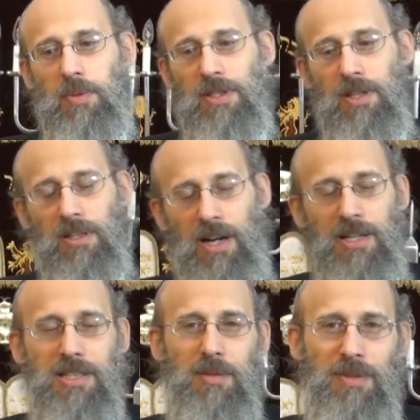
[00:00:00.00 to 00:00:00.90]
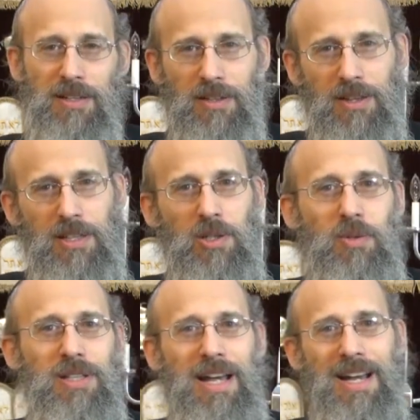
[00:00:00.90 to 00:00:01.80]
but the concept and the
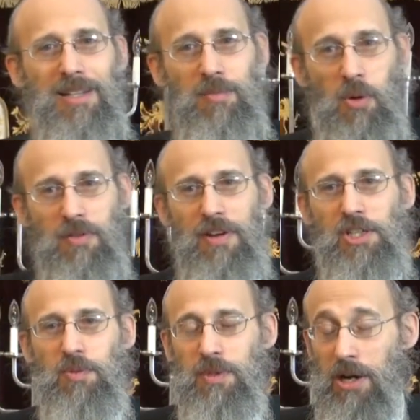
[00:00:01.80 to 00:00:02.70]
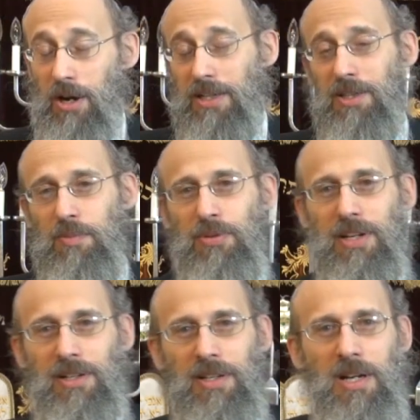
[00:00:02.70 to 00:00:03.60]
theory and the motivation behind the
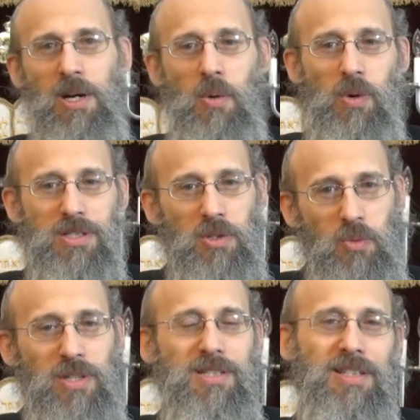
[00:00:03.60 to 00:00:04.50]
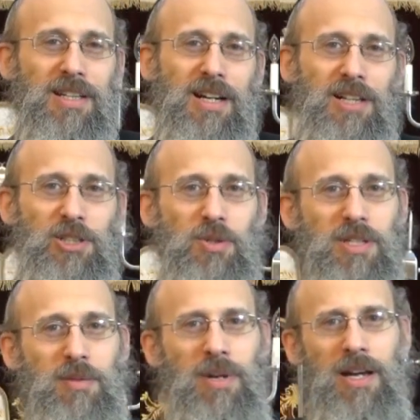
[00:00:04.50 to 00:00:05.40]
prayer was the reason that God
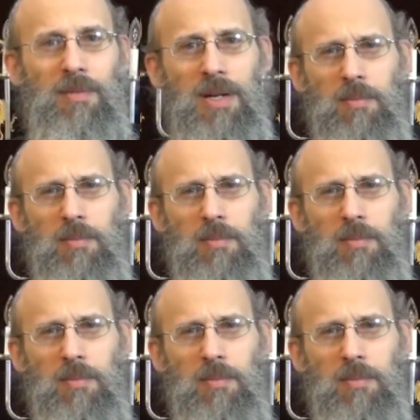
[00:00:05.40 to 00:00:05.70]
chose Abraham.